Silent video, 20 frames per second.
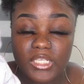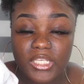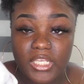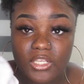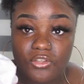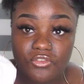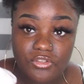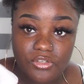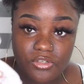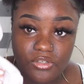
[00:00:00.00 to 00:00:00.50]

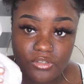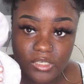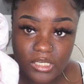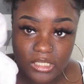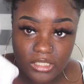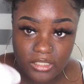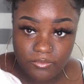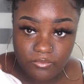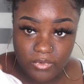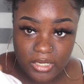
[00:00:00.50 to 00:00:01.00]
Get your
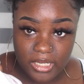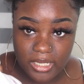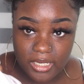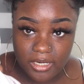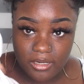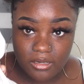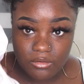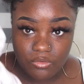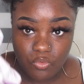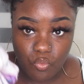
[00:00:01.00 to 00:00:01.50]
clean
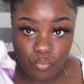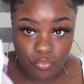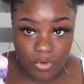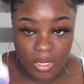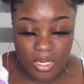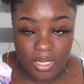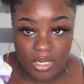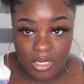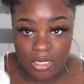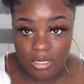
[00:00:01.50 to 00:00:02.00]
rag,
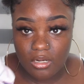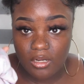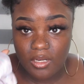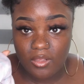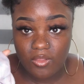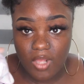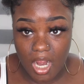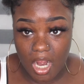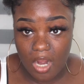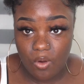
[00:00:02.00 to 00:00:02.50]
run it
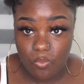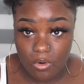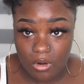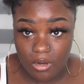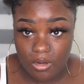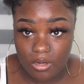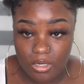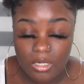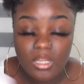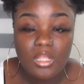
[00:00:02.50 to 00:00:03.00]
underneath hot
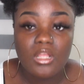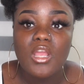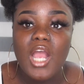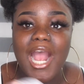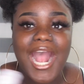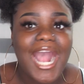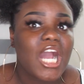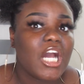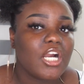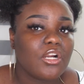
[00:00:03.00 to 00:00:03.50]
water,
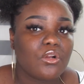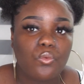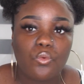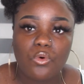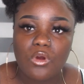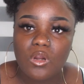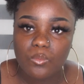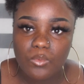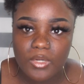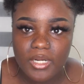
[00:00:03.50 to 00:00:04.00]
hot or
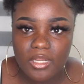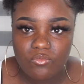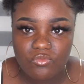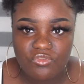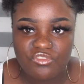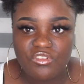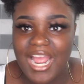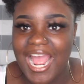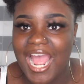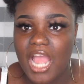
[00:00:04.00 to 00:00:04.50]
warm, whatever
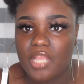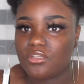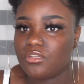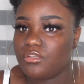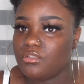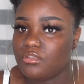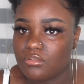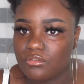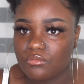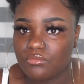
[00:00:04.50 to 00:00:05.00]
you, I
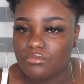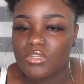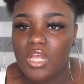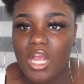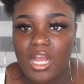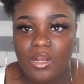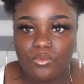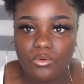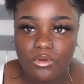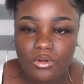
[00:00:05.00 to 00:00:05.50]
just use
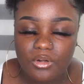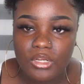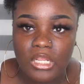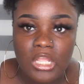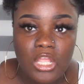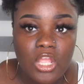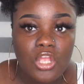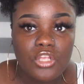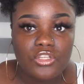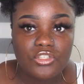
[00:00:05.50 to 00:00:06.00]
hot water.
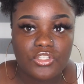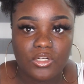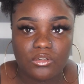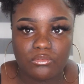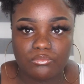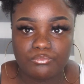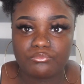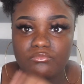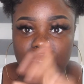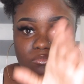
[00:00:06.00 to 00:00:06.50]

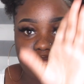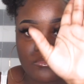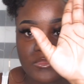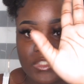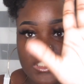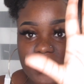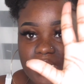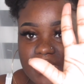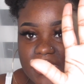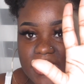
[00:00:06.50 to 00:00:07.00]
So
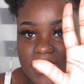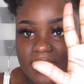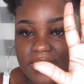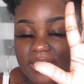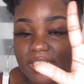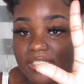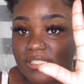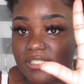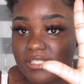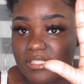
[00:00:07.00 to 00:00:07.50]
this
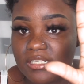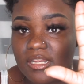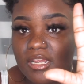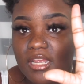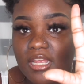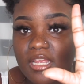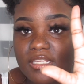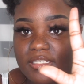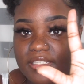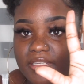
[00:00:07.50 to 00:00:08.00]
is,
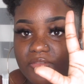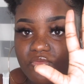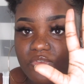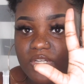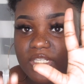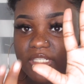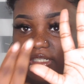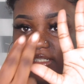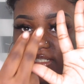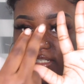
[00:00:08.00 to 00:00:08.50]
say for
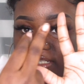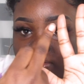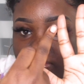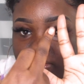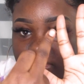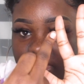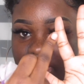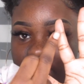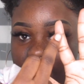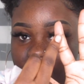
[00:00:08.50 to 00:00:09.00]
instance,
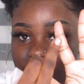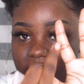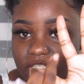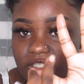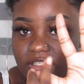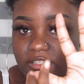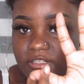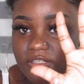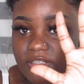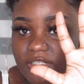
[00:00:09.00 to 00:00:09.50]
this
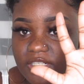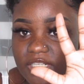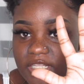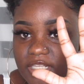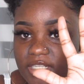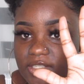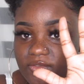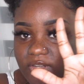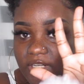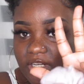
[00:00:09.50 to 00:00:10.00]
finger to
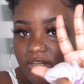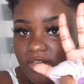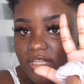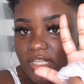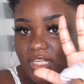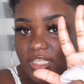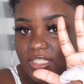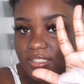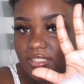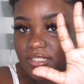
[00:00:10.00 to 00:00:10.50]
this finger, and
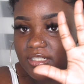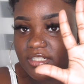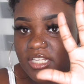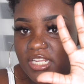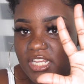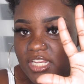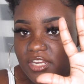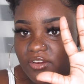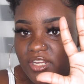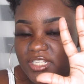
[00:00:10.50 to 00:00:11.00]
this to
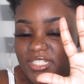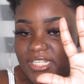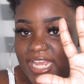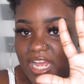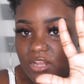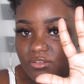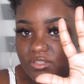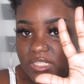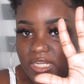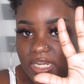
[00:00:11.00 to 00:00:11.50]
here is the
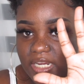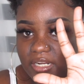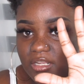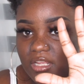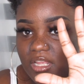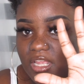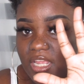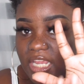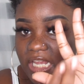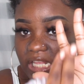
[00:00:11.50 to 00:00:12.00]
outside,
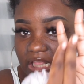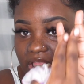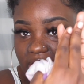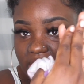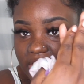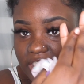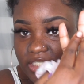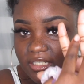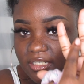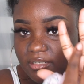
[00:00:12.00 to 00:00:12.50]
and
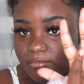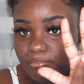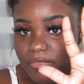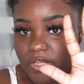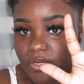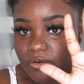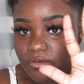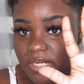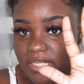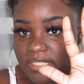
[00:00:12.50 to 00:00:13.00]
this
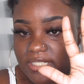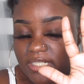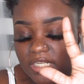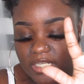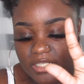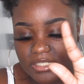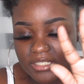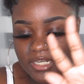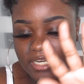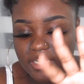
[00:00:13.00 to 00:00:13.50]
middle is the
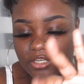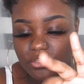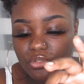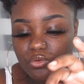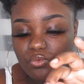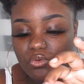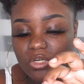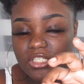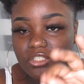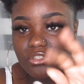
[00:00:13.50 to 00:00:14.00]
inside.
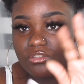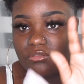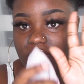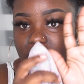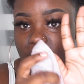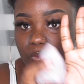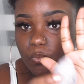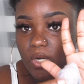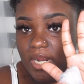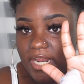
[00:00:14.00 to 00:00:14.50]
You want to
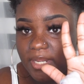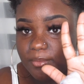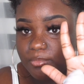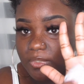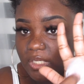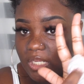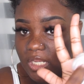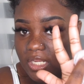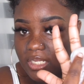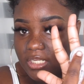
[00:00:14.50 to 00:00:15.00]
is wipe
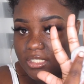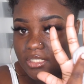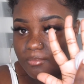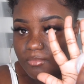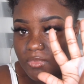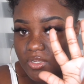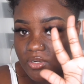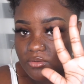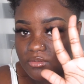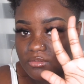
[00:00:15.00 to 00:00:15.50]
the
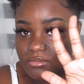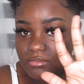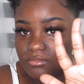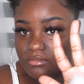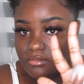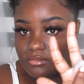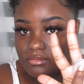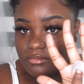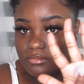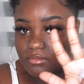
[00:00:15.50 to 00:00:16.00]
middle
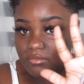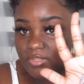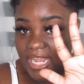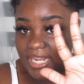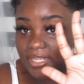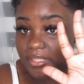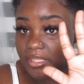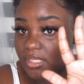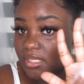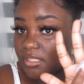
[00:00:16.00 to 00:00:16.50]

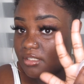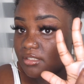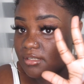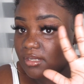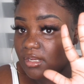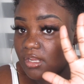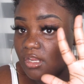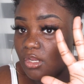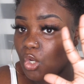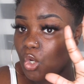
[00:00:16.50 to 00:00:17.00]
like
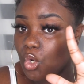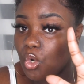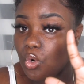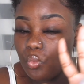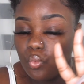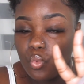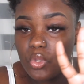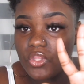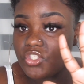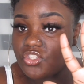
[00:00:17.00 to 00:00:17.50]
this
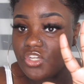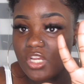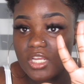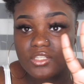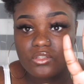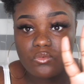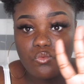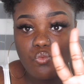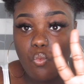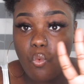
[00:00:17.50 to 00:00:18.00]
with
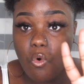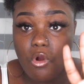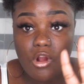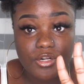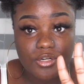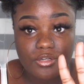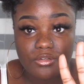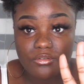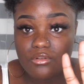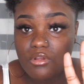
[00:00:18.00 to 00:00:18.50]
just
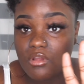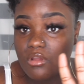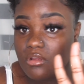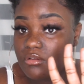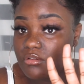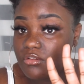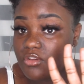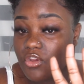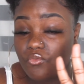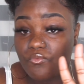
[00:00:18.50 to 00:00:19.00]
water,
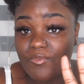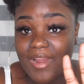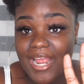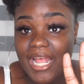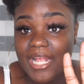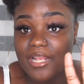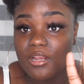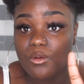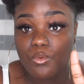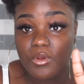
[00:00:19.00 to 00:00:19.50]
your
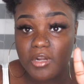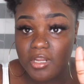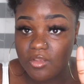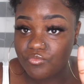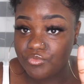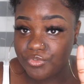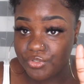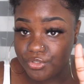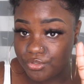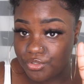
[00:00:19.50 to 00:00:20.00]
rag or
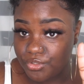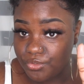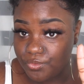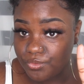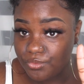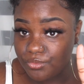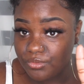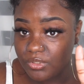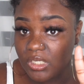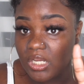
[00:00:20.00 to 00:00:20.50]
whatever you
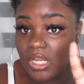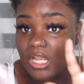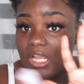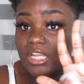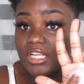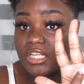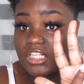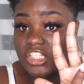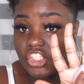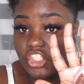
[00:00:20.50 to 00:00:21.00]
use,
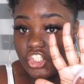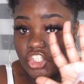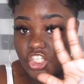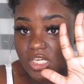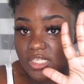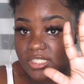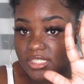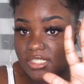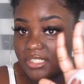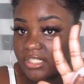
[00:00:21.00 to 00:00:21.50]

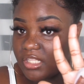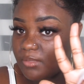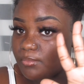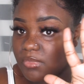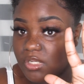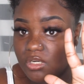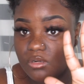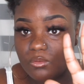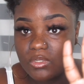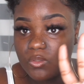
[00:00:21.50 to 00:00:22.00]
just the
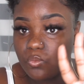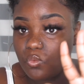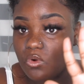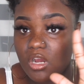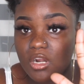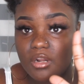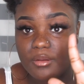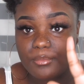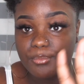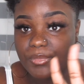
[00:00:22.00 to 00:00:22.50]
middle with
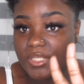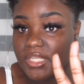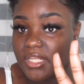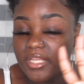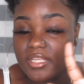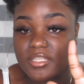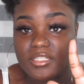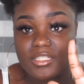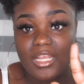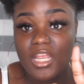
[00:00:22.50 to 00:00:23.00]
water,
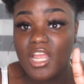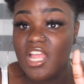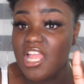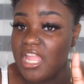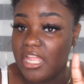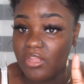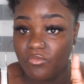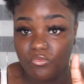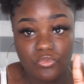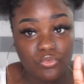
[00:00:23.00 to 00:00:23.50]
because
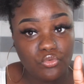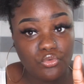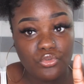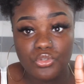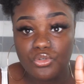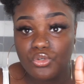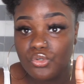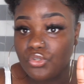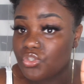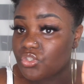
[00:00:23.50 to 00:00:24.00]
if you
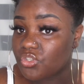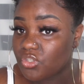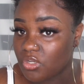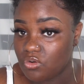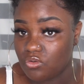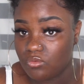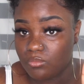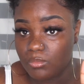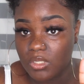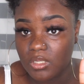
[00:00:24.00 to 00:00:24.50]
use
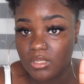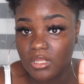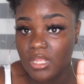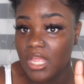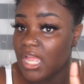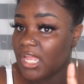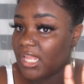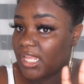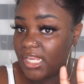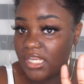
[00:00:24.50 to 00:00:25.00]
soap,
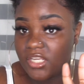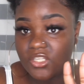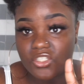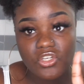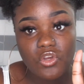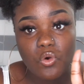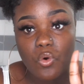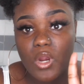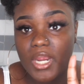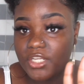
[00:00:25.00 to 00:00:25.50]
it's
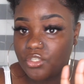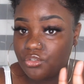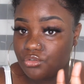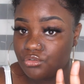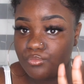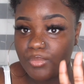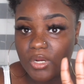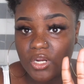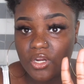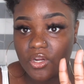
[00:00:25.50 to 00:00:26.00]
going
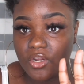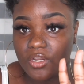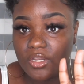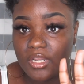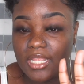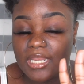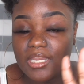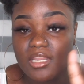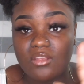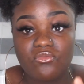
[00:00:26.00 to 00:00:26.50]
to burn.
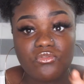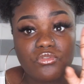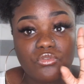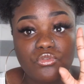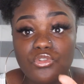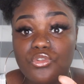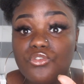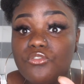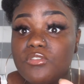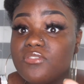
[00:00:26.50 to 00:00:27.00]
And if you
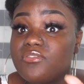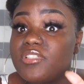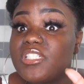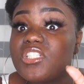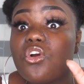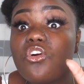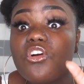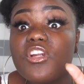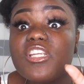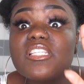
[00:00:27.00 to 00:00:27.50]
use
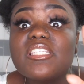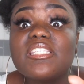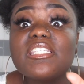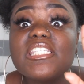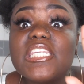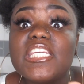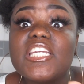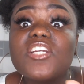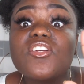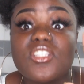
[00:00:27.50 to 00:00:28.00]
Victoria's
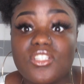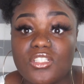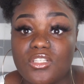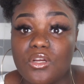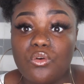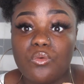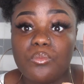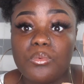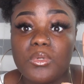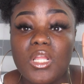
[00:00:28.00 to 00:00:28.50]
Secret
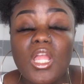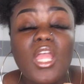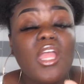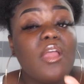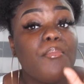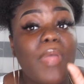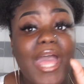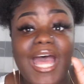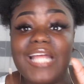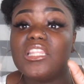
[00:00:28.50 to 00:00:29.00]
soap,
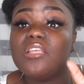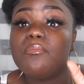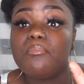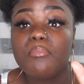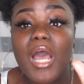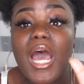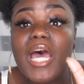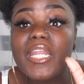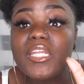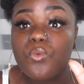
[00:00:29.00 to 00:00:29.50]
Bath and
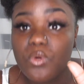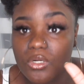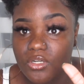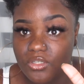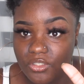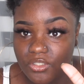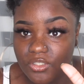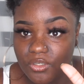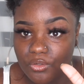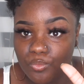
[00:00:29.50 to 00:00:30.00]
Body
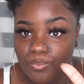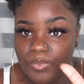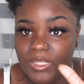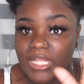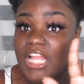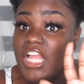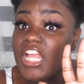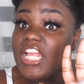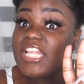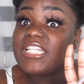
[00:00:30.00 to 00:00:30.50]
Works soap,
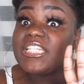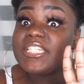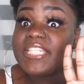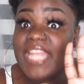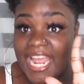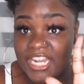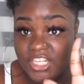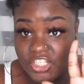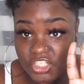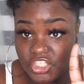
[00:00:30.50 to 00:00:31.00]

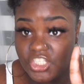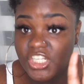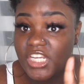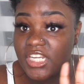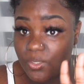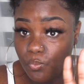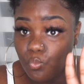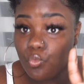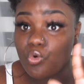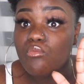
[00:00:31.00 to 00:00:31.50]
that
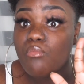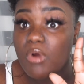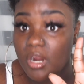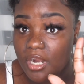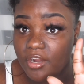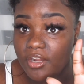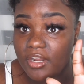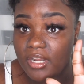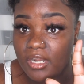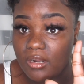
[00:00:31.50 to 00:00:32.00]
shit will
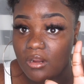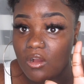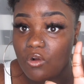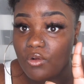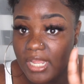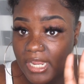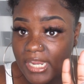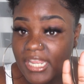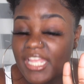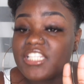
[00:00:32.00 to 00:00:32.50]
burn, okay?